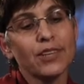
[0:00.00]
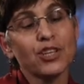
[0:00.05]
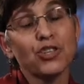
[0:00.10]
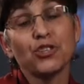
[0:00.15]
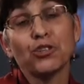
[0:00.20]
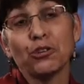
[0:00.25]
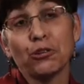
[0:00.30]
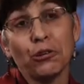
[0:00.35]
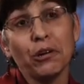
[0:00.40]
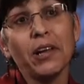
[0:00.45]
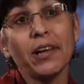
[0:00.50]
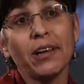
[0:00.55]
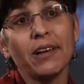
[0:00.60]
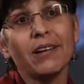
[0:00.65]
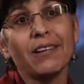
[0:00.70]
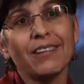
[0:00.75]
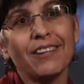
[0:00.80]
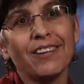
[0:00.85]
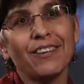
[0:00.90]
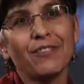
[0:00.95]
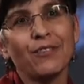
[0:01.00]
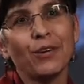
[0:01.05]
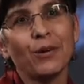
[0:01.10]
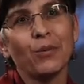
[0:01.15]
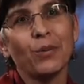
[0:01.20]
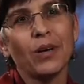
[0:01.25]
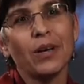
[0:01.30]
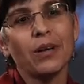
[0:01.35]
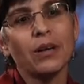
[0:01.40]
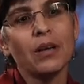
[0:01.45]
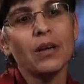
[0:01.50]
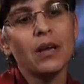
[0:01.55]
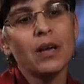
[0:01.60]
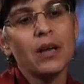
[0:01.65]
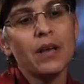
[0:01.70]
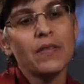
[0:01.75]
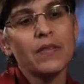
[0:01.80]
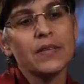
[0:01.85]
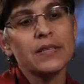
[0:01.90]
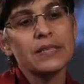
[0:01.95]
journey, if you will.
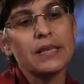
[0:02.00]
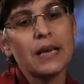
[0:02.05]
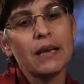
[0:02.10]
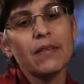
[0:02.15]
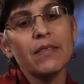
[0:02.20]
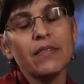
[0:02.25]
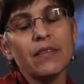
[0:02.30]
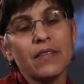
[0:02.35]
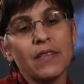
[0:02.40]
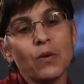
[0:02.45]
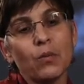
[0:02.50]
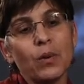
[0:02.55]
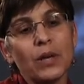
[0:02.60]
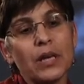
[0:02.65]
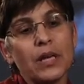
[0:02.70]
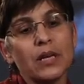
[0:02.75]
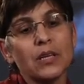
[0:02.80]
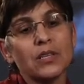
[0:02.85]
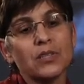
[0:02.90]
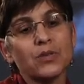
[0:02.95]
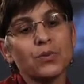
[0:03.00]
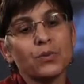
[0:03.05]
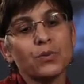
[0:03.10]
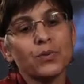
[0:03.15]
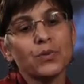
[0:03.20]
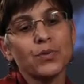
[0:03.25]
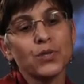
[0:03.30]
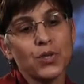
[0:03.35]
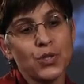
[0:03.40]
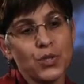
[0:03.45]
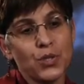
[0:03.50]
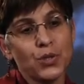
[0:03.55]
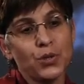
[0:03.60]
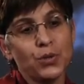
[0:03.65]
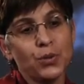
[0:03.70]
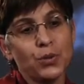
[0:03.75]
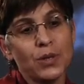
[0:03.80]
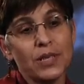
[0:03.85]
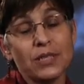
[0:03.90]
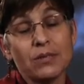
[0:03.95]
The second thing that we needed to, to do
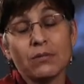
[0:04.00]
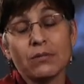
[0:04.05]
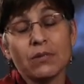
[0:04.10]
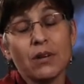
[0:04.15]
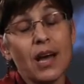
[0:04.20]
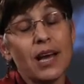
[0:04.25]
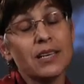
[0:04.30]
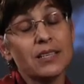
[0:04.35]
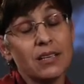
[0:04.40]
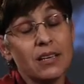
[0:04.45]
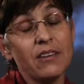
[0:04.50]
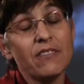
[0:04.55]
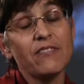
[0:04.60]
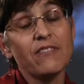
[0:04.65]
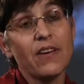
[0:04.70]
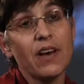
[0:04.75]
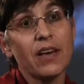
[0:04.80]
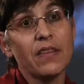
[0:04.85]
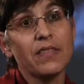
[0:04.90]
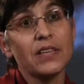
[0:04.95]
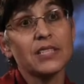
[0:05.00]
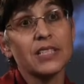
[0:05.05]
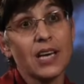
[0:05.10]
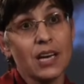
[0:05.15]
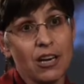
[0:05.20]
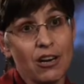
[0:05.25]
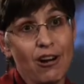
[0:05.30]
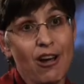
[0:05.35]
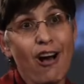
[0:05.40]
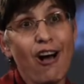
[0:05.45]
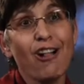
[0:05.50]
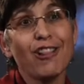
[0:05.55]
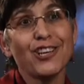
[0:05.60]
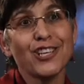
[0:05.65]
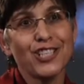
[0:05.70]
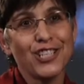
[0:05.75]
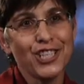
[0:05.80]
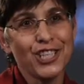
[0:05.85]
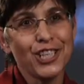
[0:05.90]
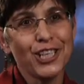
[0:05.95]
is identify the
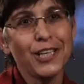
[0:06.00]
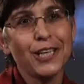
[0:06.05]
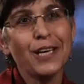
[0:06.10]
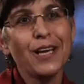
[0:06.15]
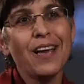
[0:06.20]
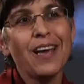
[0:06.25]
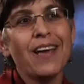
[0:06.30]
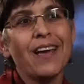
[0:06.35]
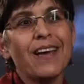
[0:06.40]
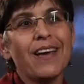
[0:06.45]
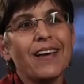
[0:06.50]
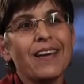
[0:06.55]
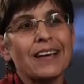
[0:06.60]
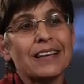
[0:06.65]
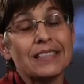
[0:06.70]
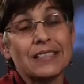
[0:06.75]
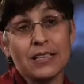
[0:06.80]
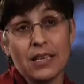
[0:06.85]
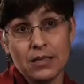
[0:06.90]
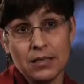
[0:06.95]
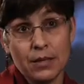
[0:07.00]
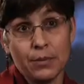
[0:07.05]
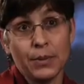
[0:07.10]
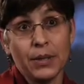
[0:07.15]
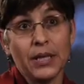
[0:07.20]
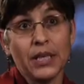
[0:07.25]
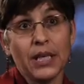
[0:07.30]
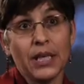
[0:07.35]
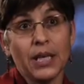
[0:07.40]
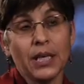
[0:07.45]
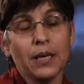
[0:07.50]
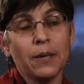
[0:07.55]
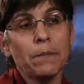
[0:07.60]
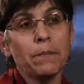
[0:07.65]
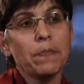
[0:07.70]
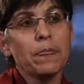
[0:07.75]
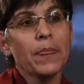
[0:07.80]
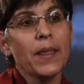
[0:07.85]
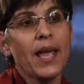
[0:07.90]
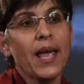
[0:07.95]
technology accessibility.
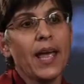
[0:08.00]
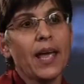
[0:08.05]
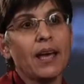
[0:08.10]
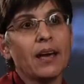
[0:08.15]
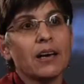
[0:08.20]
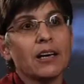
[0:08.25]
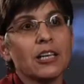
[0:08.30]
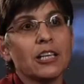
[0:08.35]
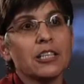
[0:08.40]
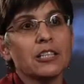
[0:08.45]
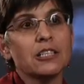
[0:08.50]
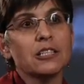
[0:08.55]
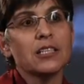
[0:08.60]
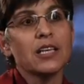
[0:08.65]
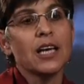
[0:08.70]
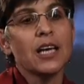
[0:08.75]
And